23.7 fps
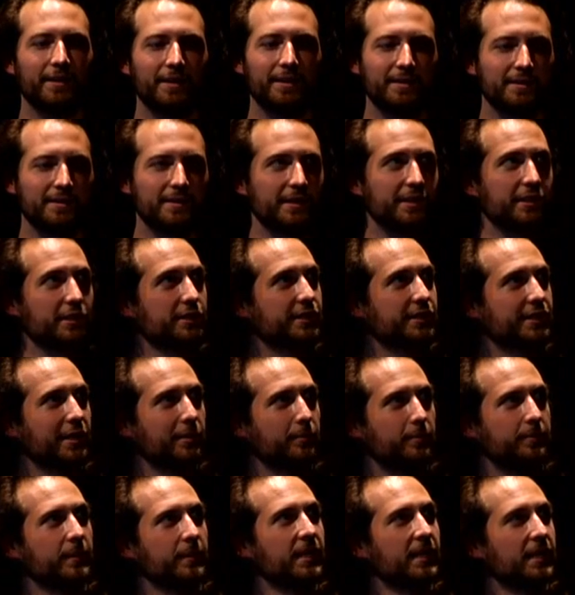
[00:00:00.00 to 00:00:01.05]
His
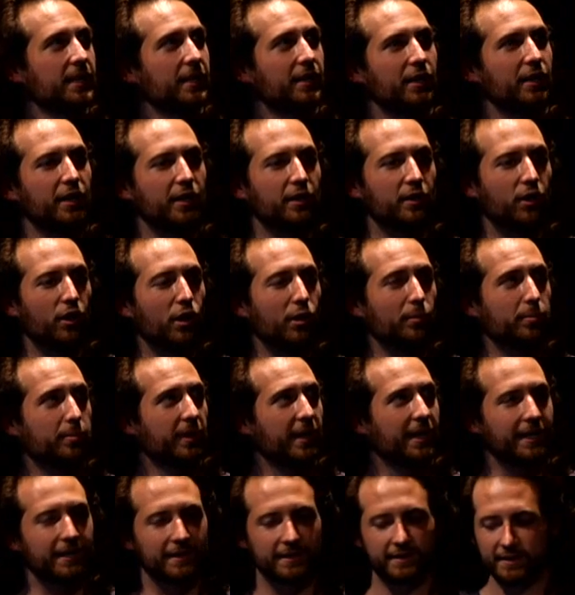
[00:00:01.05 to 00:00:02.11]
leadership on all
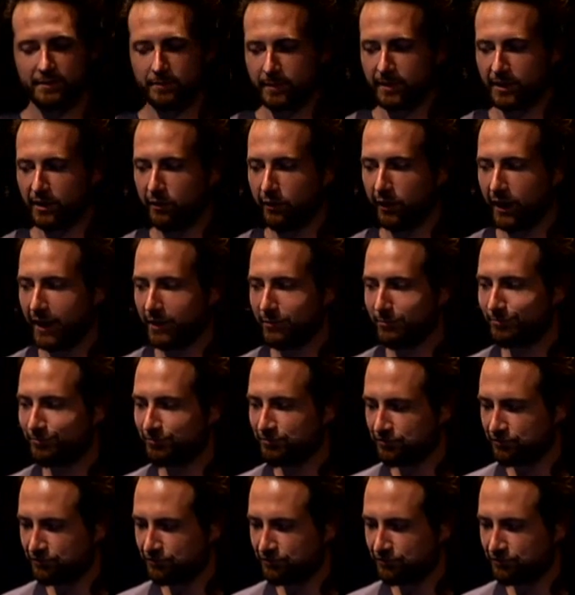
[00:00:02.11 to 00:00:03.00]
products has been great.